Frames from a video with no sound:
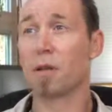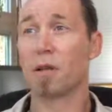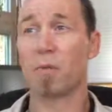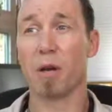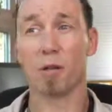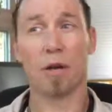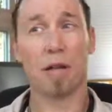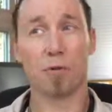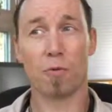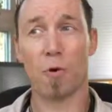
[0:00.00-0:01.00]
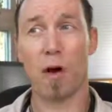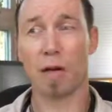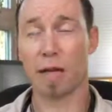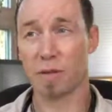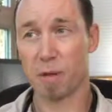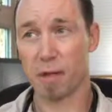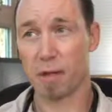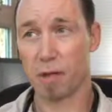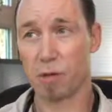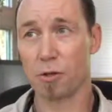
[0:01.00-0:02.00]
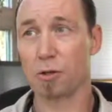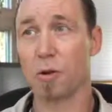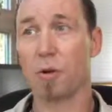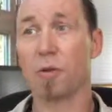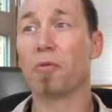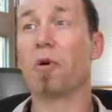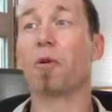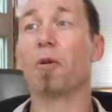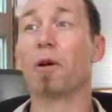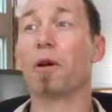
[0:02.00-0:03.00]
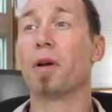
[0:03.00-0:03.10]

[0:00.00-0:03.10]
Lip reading: The patient has the wrong expectations going forward.